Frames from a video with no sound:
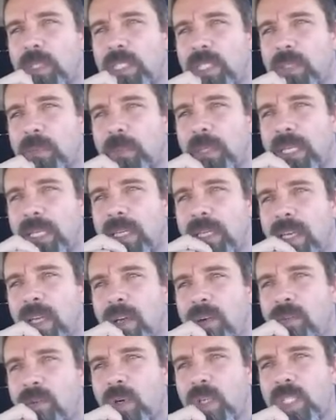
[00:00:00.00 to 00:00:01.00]
which would be
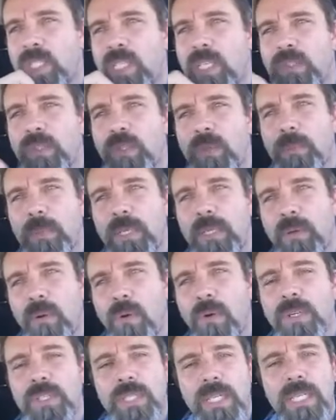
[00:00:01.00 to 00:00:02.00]
4th century, but
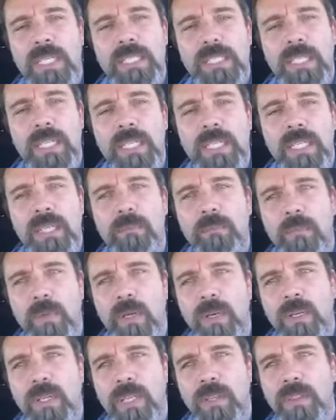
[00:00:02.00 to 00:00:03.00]
Origen is in
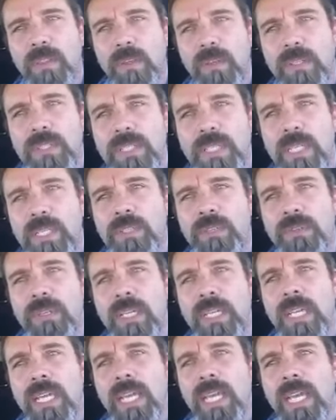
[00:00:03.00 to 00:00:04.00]
early 3rd
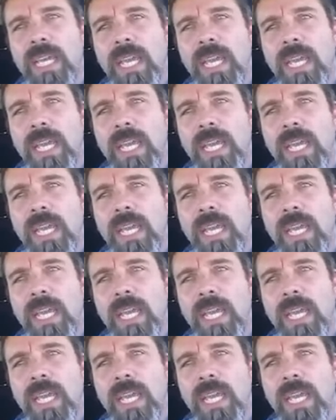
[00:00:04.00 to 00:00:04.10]
century.